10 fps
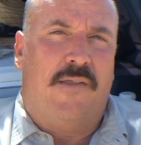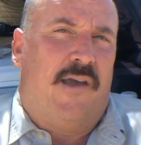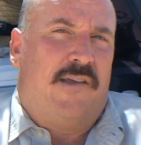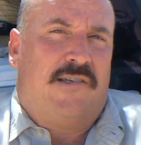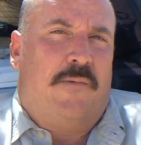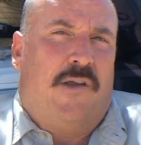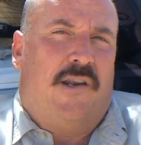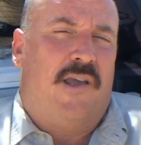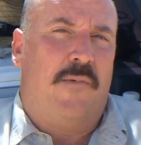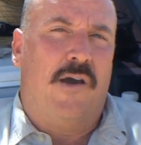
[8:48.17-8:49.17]
they send me
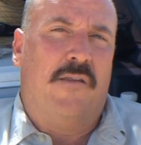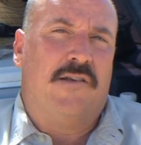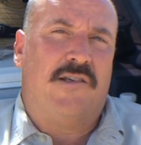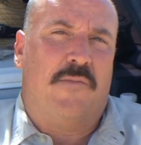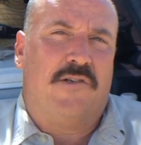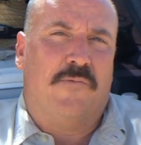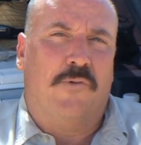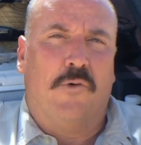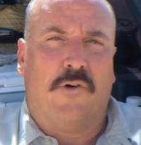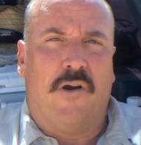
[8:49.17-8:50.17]
an email, they send me some
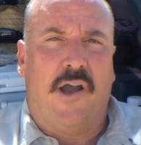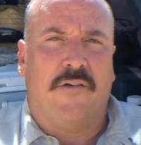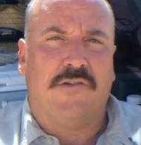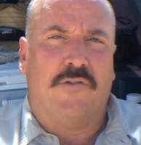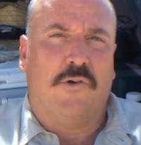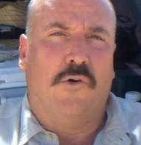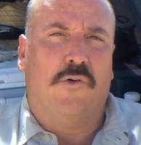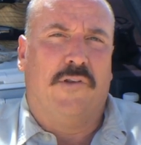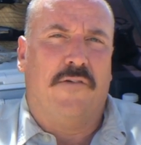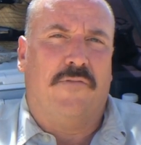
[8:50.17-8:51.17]
photographs of the
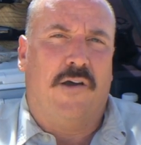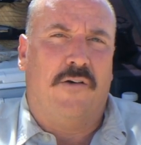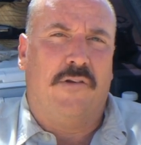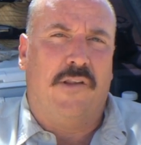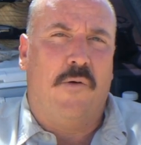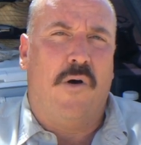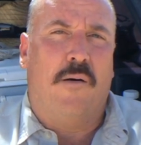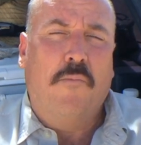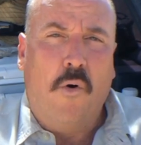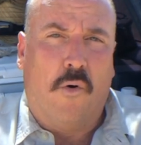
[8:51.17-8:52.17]
gold they found, and they
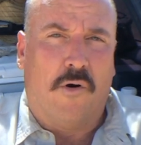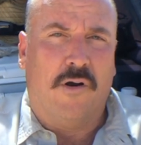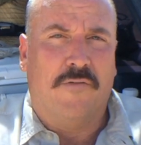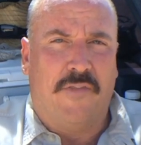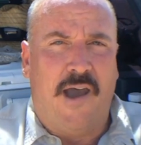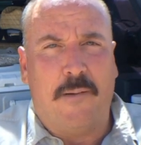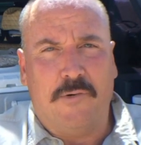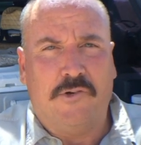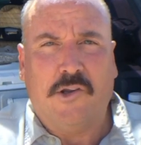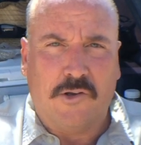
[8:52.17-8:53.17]
want more of that
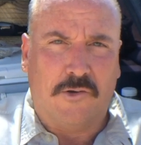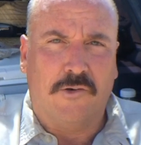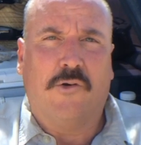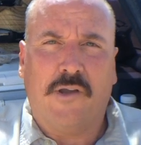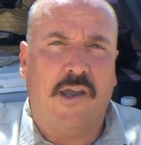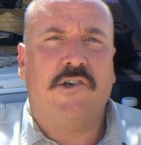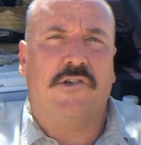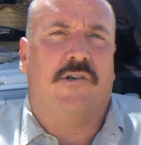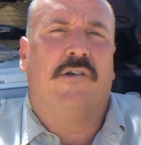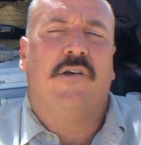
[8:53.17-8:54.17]
particular
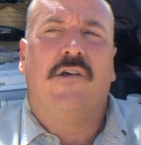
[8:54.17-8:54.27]
location,